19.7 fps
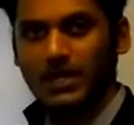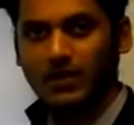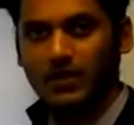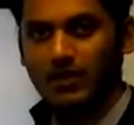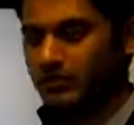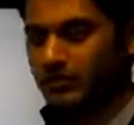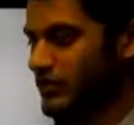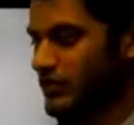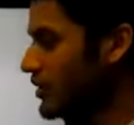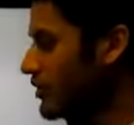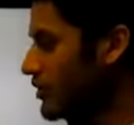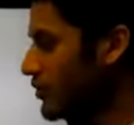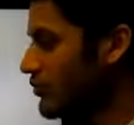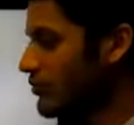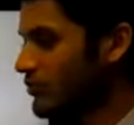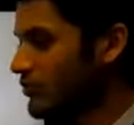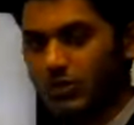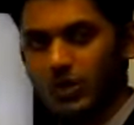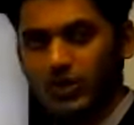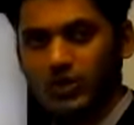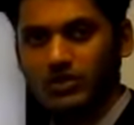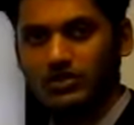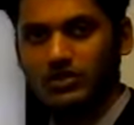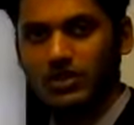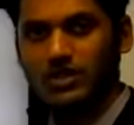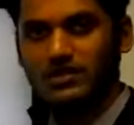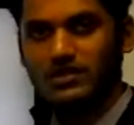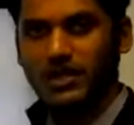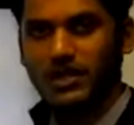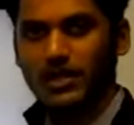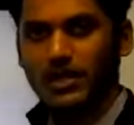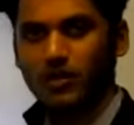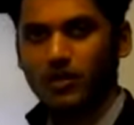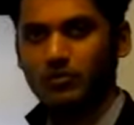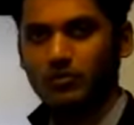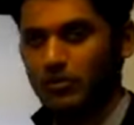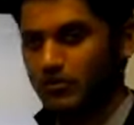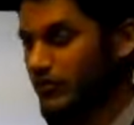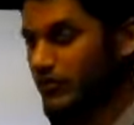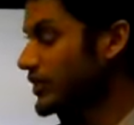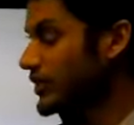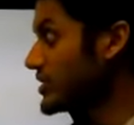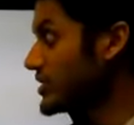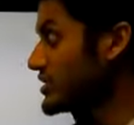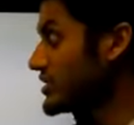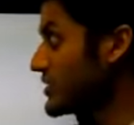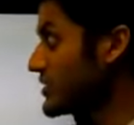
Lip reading: and offset to produce the desired output for the engine.